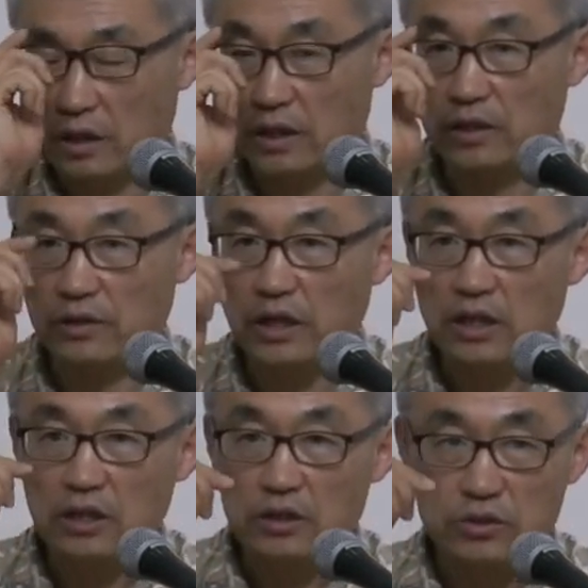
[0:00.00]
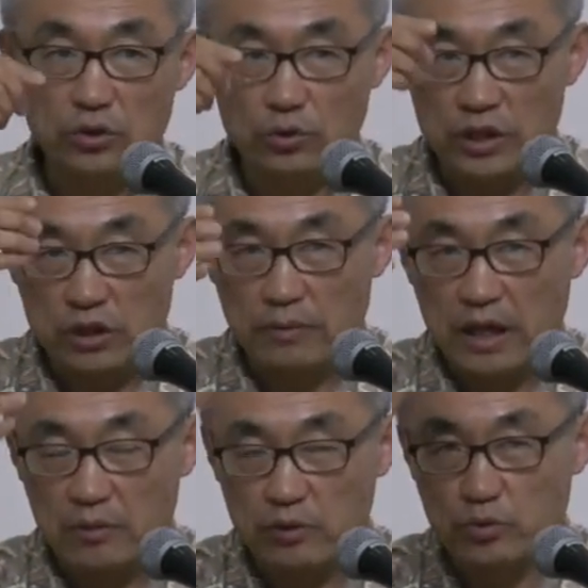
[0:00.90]
And so in the
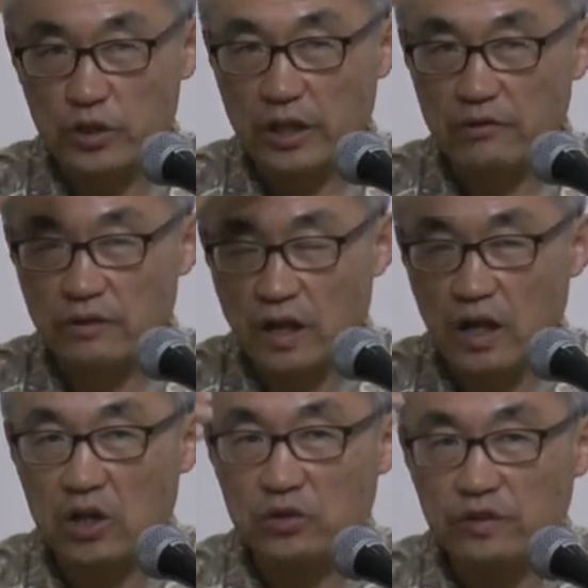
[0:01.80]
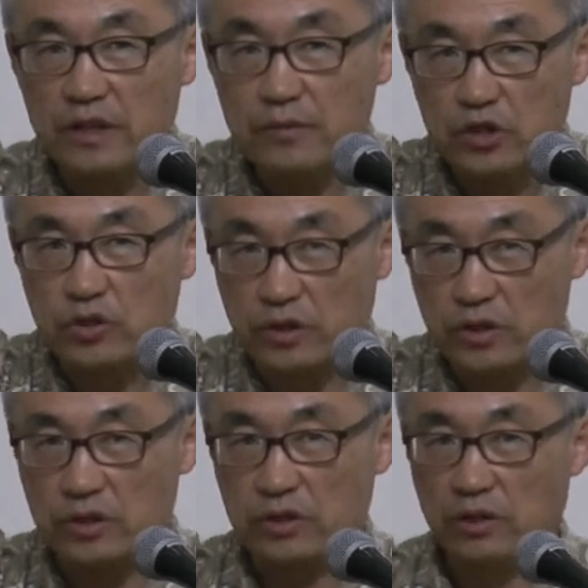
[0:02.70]
Bible, we have a lot of
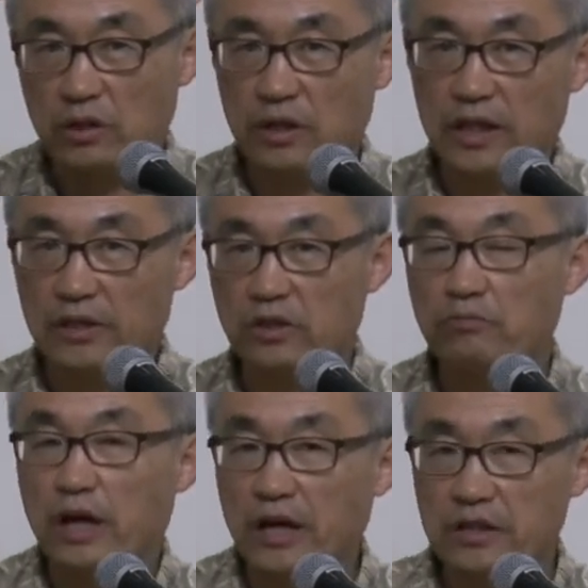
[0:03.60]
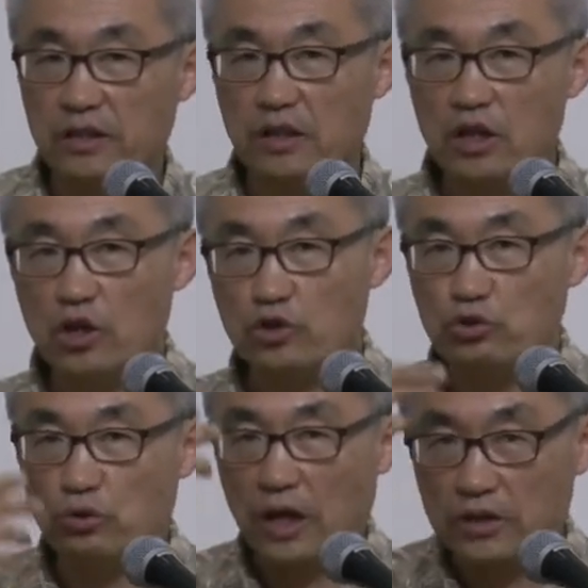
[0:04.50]
imageries like the body.
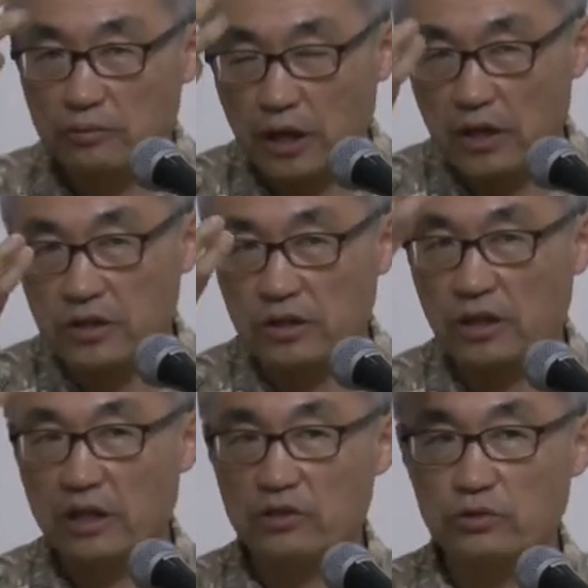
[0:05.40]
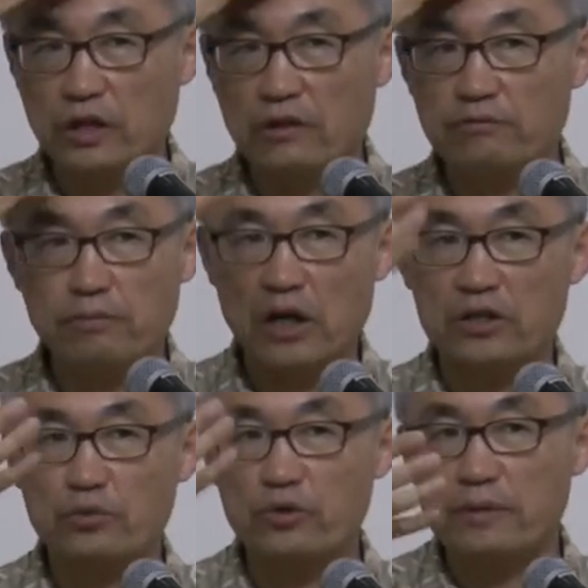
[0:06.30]
You are the body, and you have
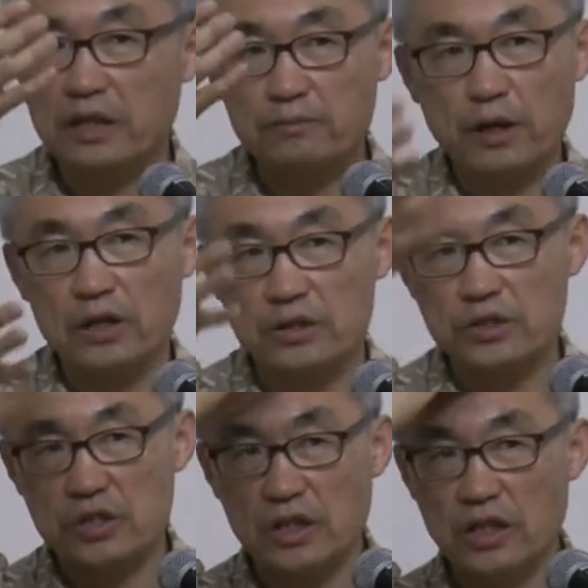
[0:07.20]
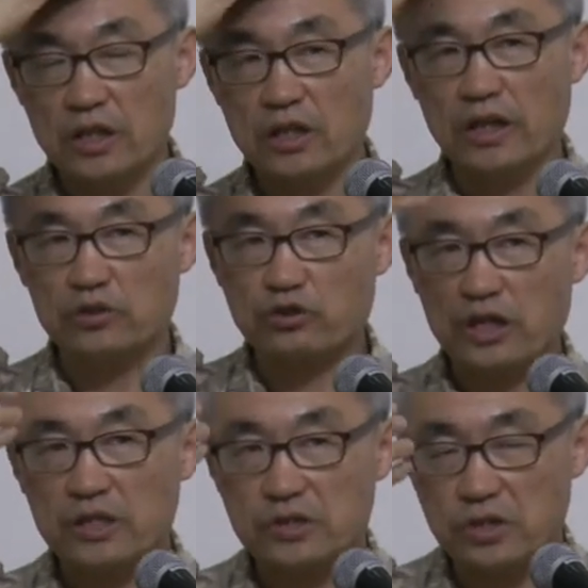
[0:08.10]
body with many parts. And
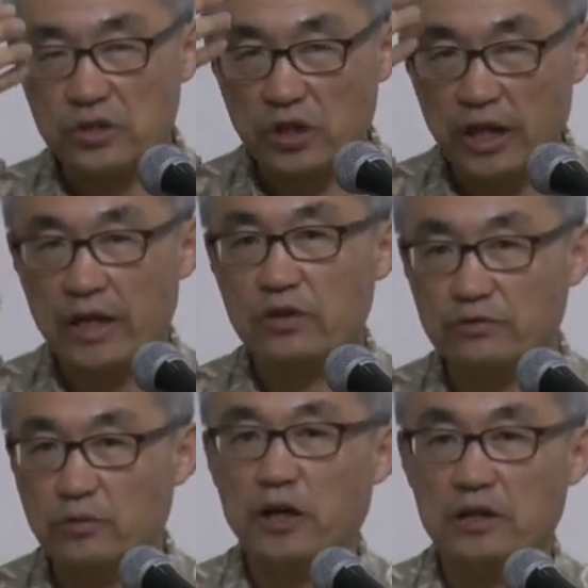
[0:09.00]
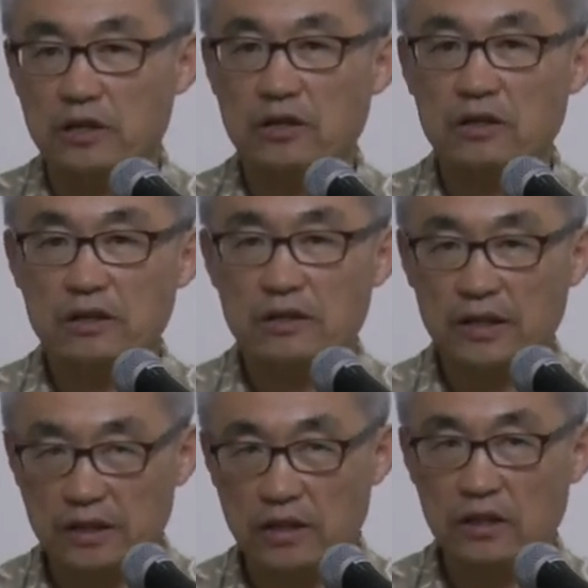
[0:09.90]
Christ is the head of the body,
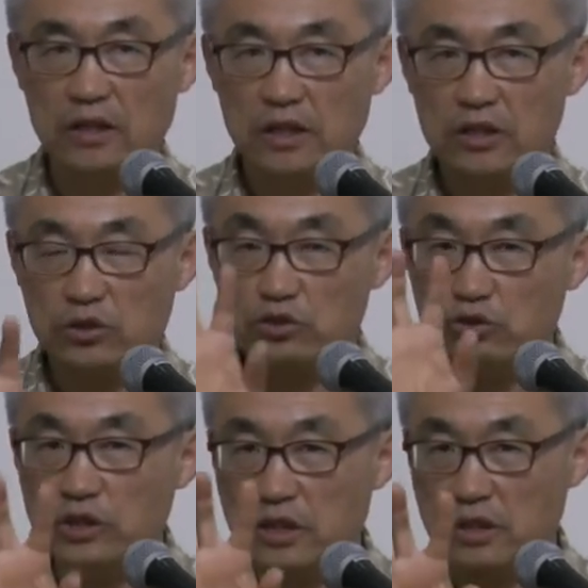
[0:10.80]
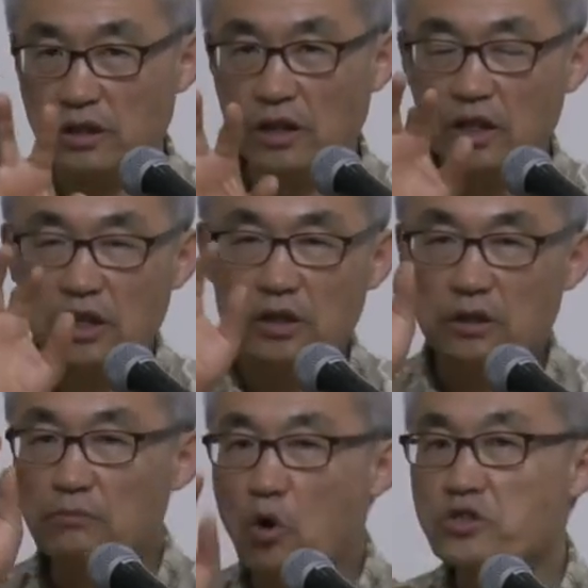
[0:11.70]
like that. So unity.
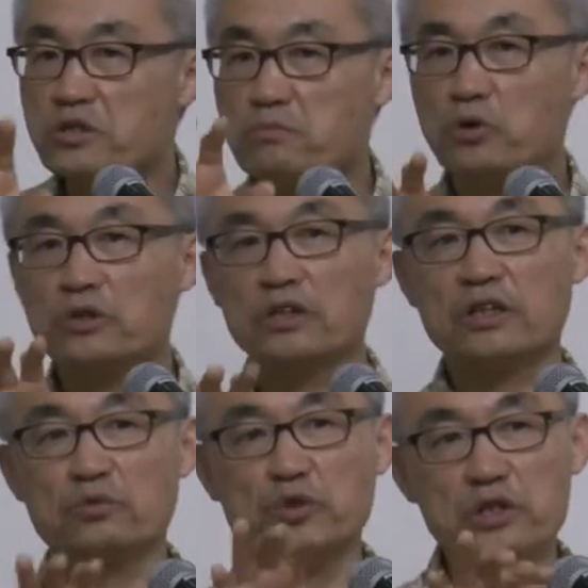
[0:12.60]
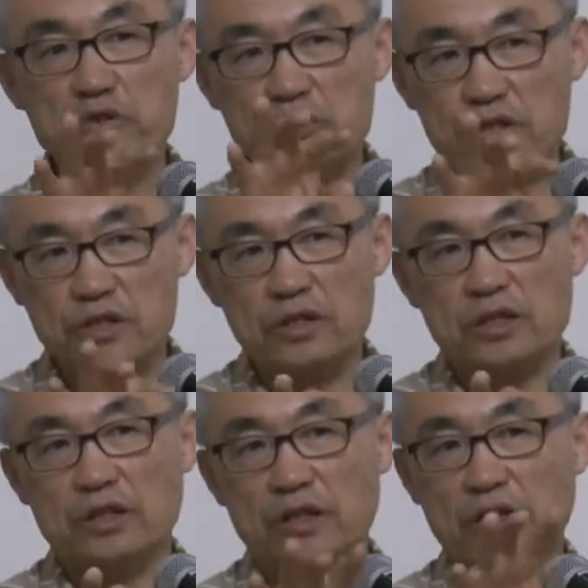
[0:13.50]
The most important thing we need to
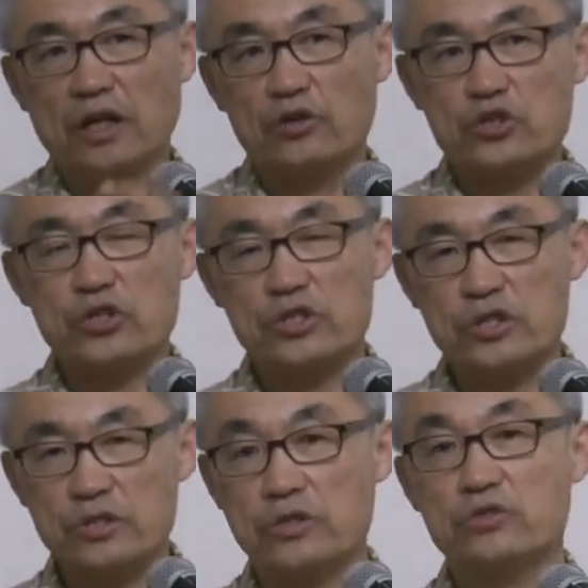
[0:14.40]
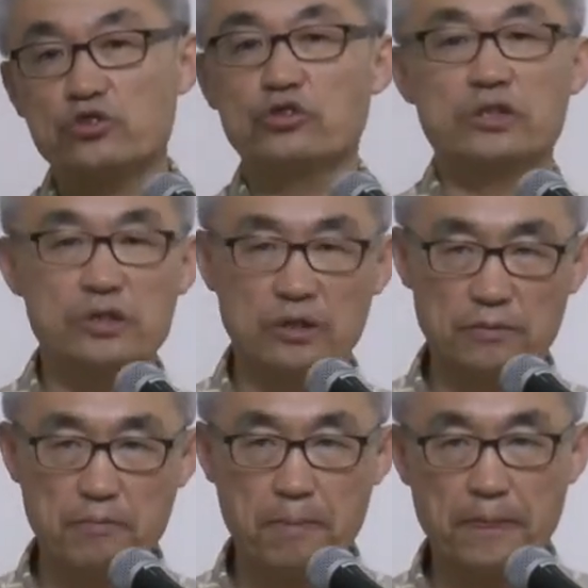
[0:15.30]
seek in our churches is unity,
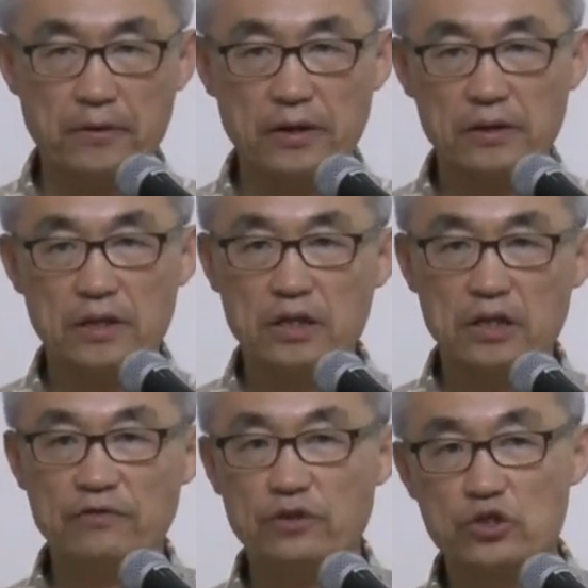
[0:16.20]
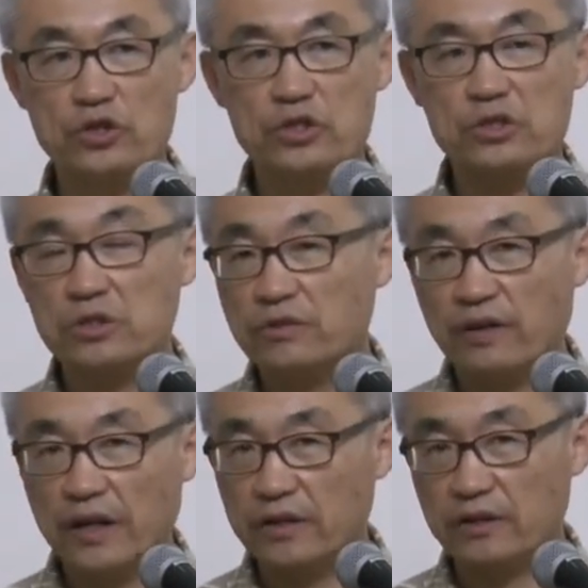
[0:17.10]
right? If the church is
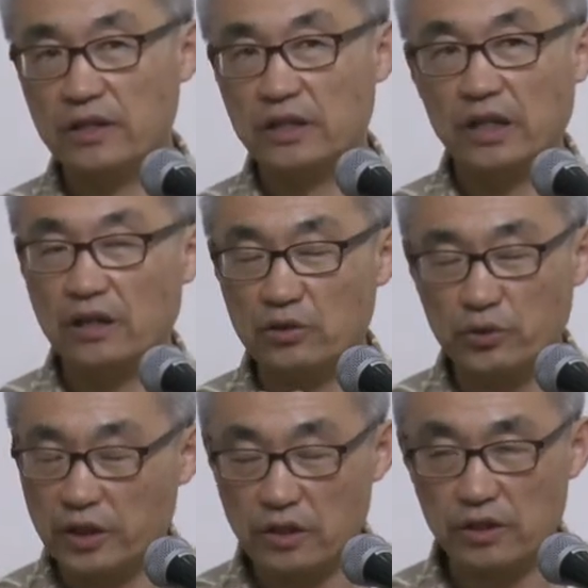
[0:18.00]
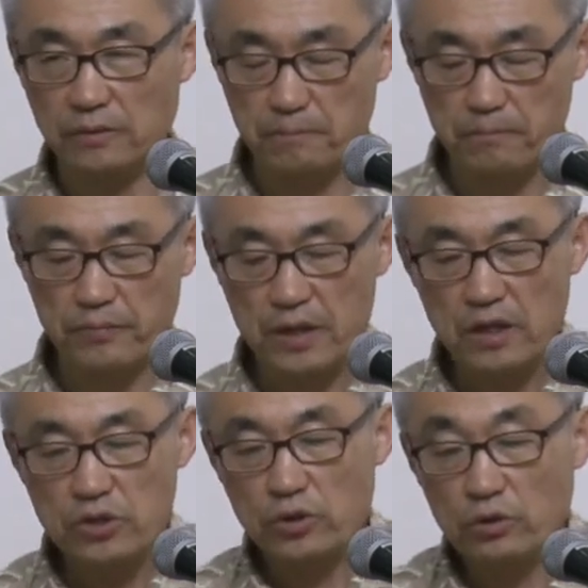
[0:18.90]
divided, it cannot do anything.
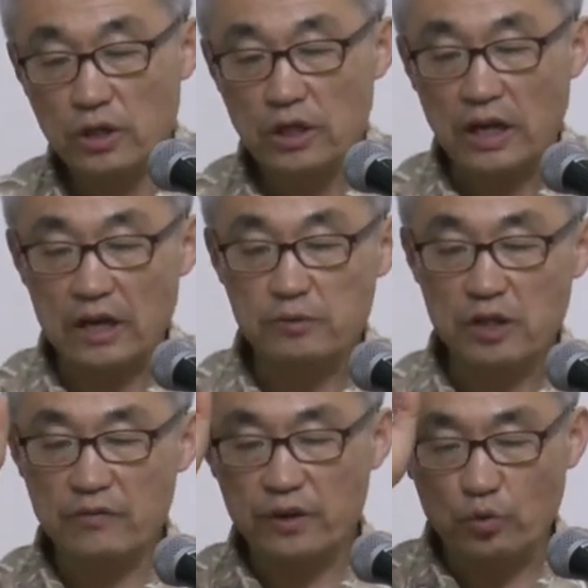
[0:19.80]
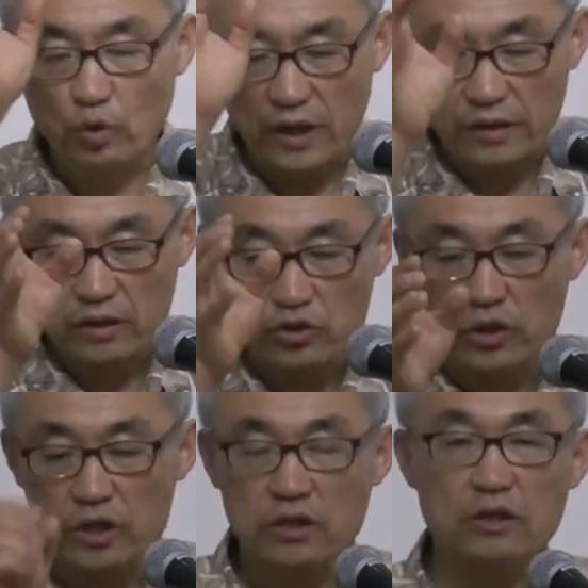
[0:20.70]
So I believe in one,
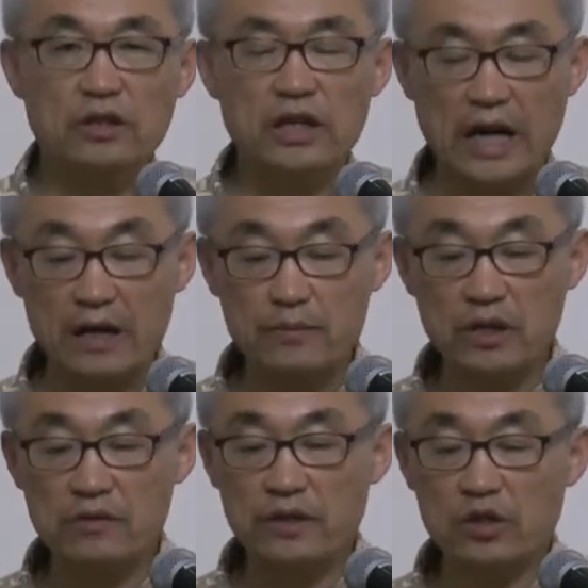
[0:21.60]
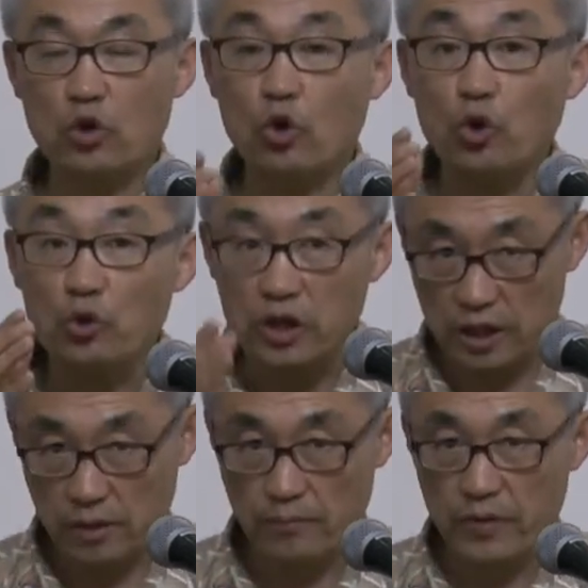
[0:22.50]
unity. I believe in holy.